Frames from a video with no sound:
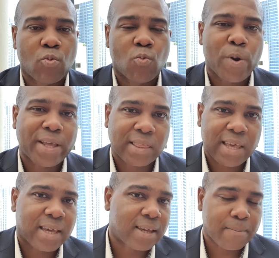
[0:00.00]
we
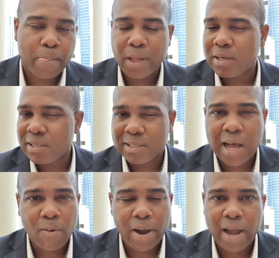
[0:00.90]
think, this is
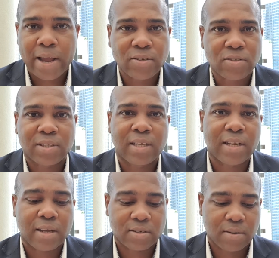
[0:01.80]
how I used to think
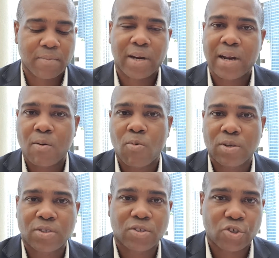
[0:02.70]
that somebody that
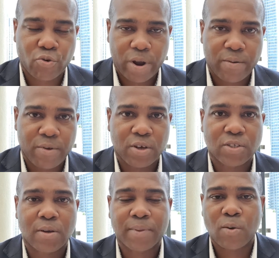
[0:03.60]
wants to train me or
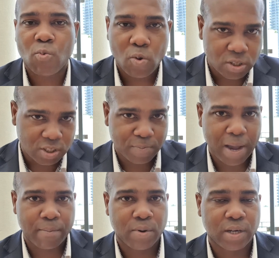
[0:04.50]
something wants
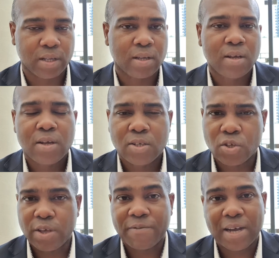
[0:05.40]
my money. So
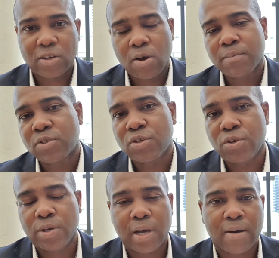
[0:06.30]
if I come to
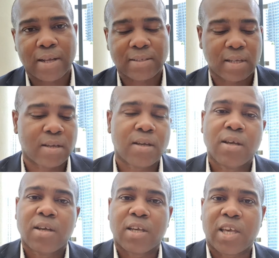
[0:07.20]
you now and say,
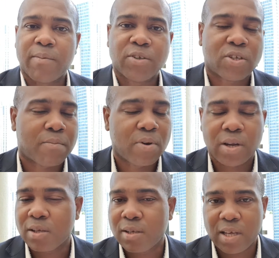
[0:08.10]
give me some
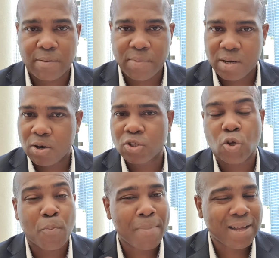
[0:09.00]
money,
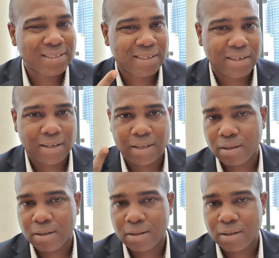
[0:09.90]
automatically,